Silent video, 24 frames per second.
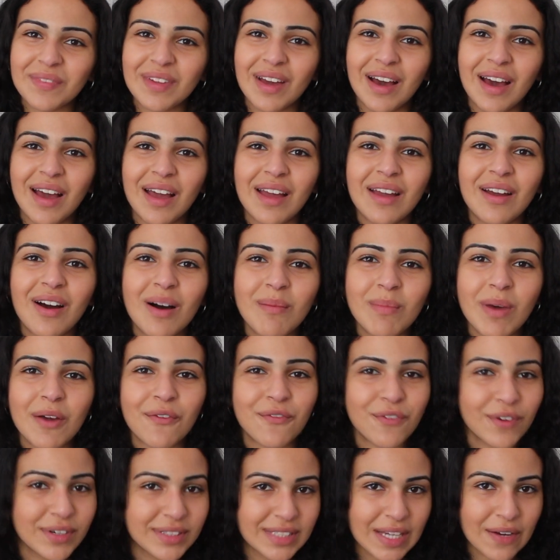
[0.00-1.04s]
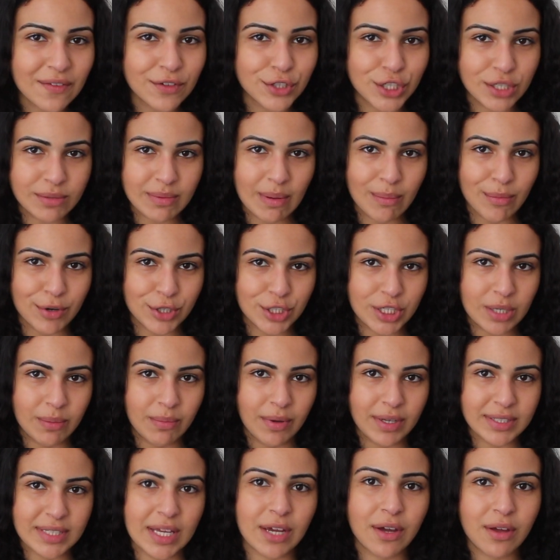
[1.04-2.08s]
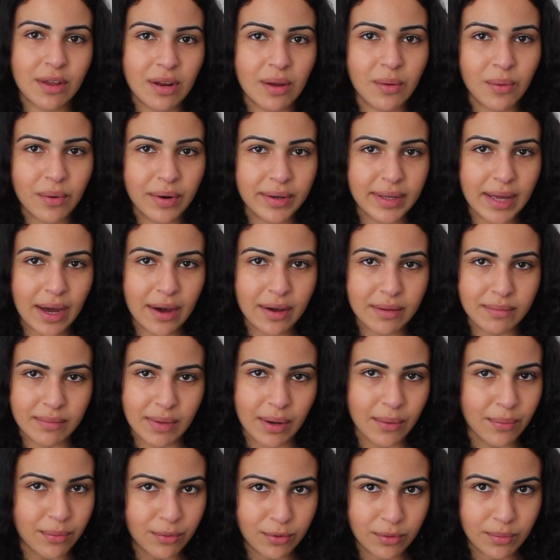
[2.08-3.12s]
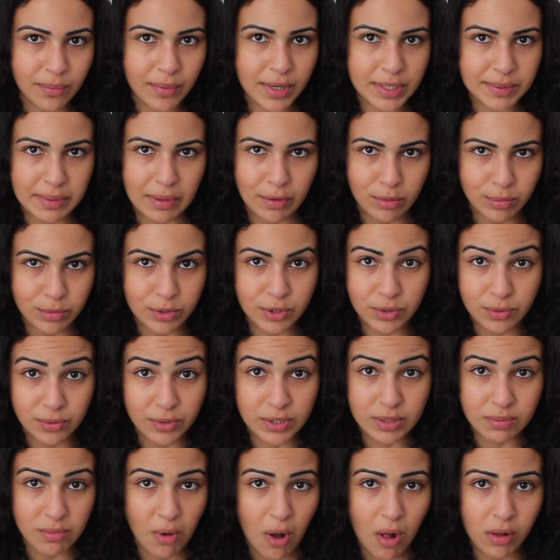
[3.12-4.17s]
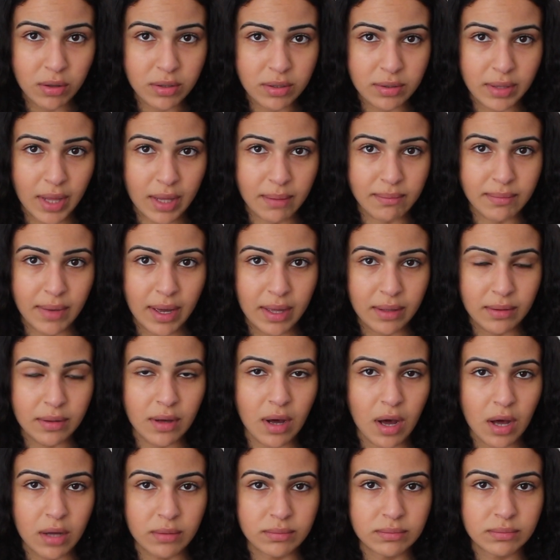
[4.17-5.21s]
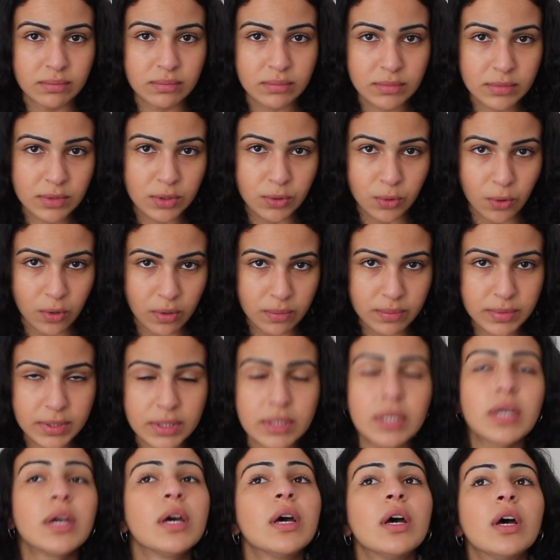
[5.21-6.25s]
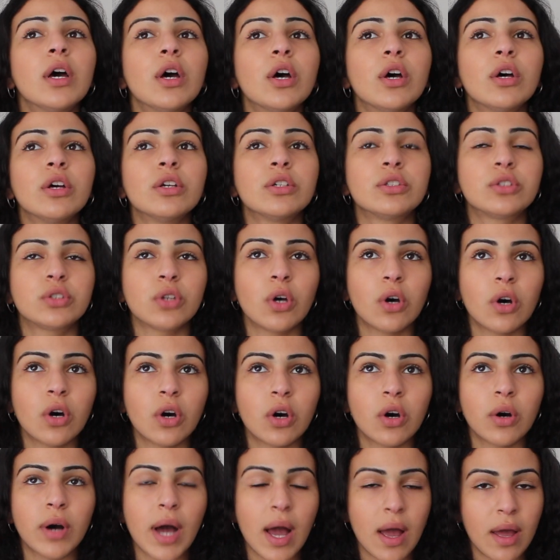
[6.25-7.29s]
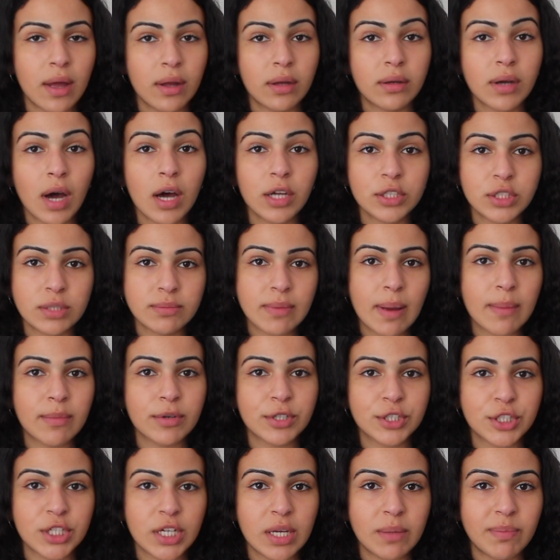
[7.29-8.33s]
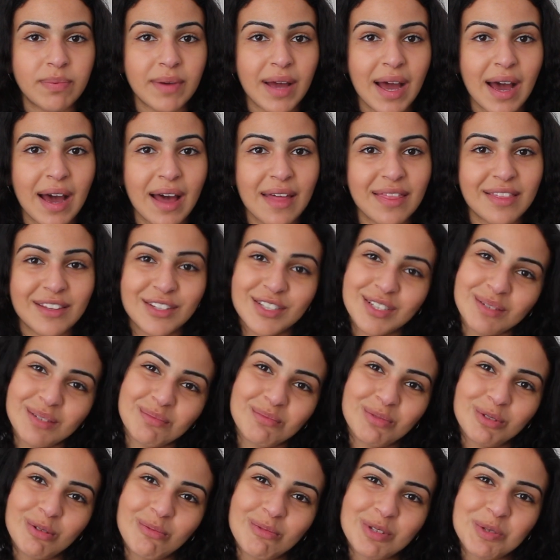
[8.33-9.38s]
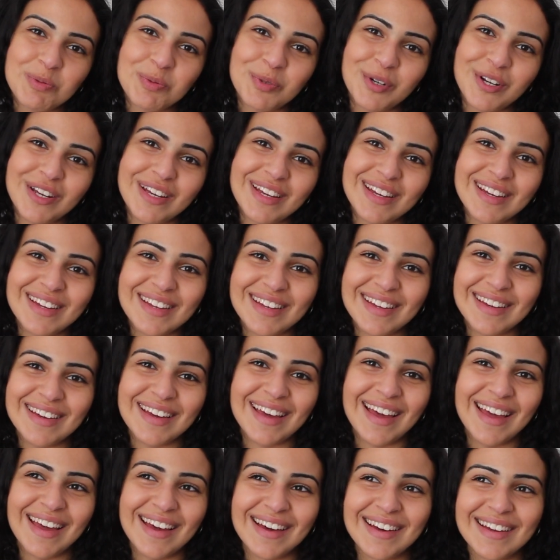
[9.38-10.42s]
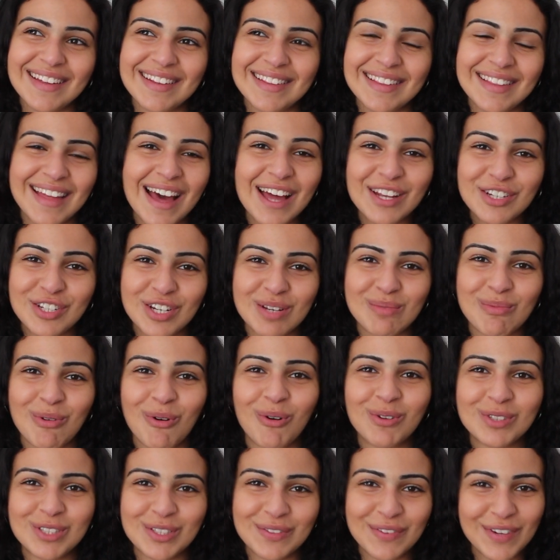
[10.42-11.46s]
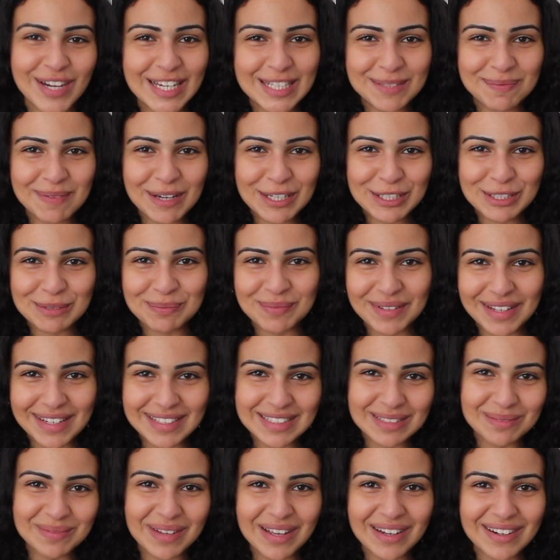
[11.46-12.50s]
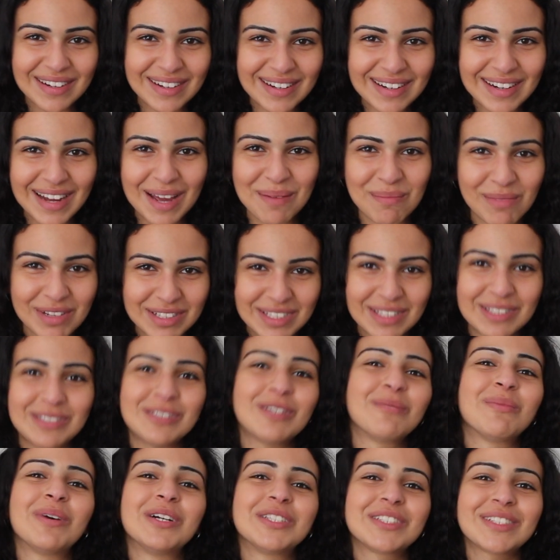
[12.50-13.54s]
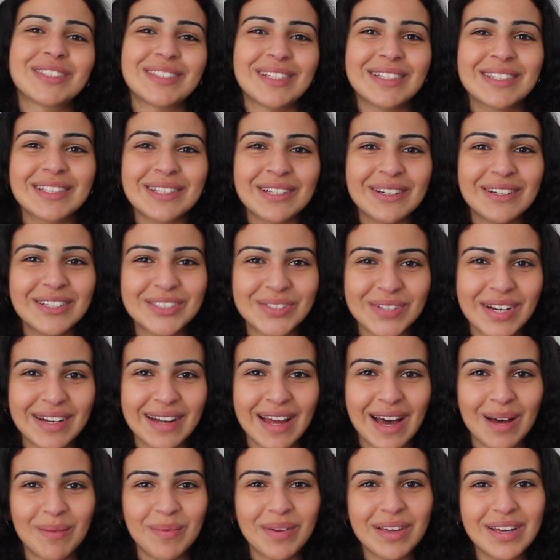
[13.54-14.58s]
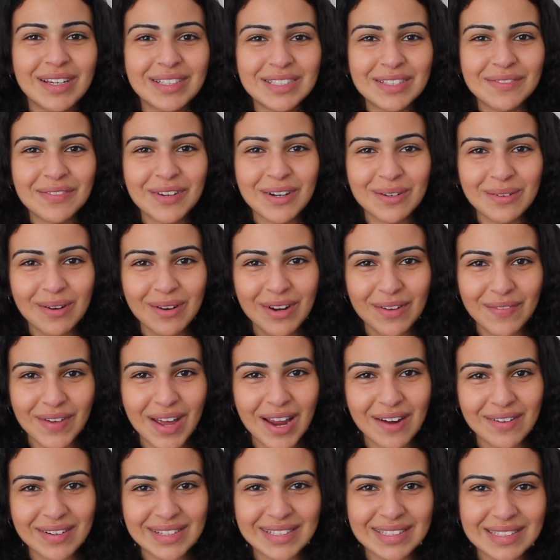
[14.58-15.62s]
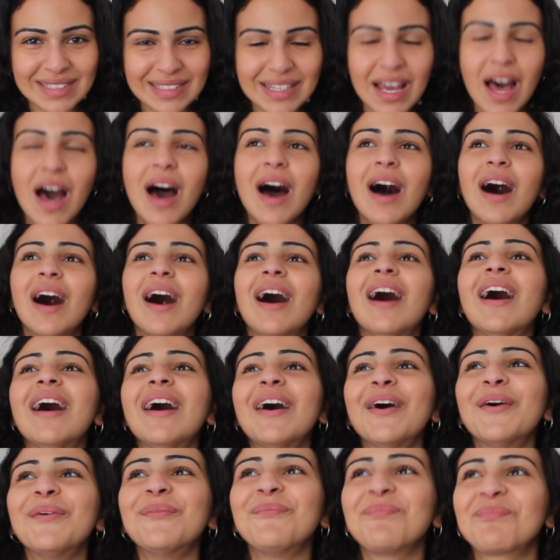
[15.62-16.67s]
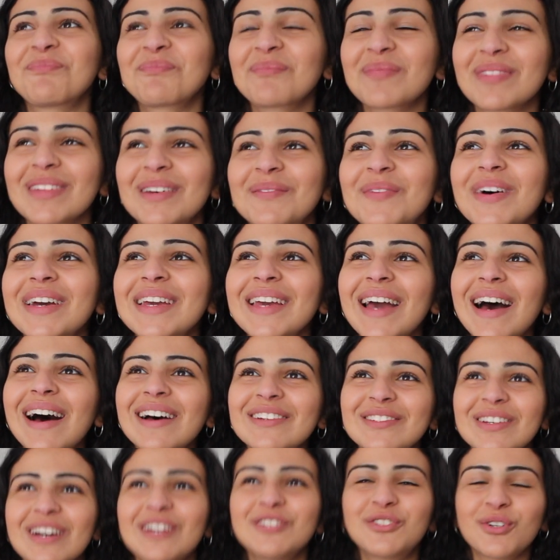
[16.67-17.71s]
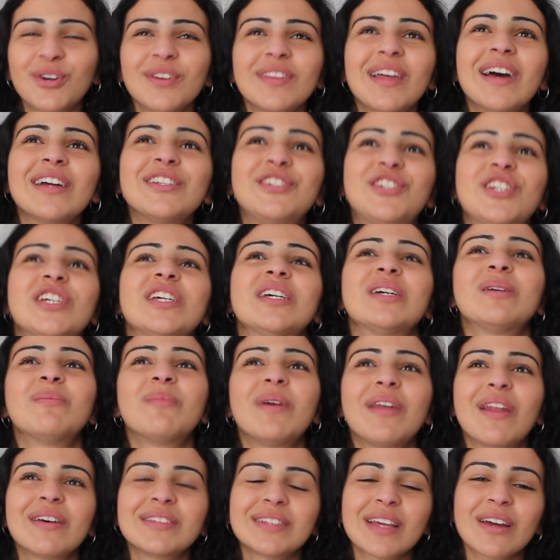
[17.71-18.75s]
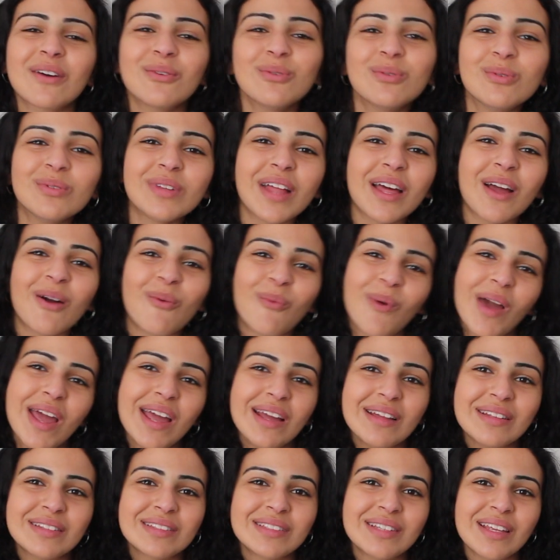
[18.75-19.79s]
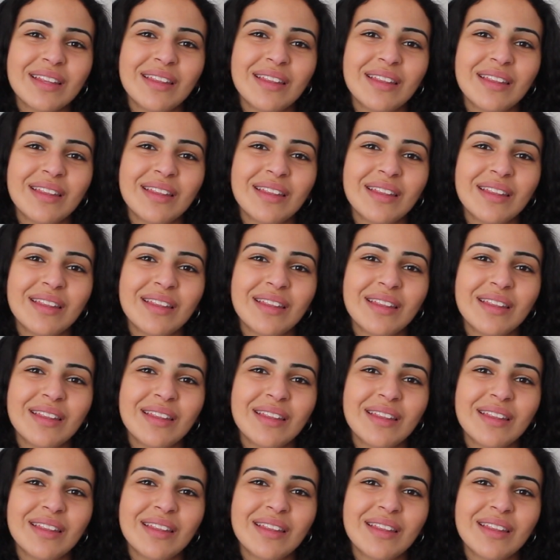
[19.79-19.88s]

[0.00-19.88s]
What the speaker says: I got my first ever gym membership because I couldn't work out in my room because my room was too small in like my dorms. So I got gym membership at the gym Bloomsbury, and that gym holds a very special place in my heart. I miss it so much because it's closed right now because of coronavirus. But yeah, so I joined that gym and I was like, ooh, like weights.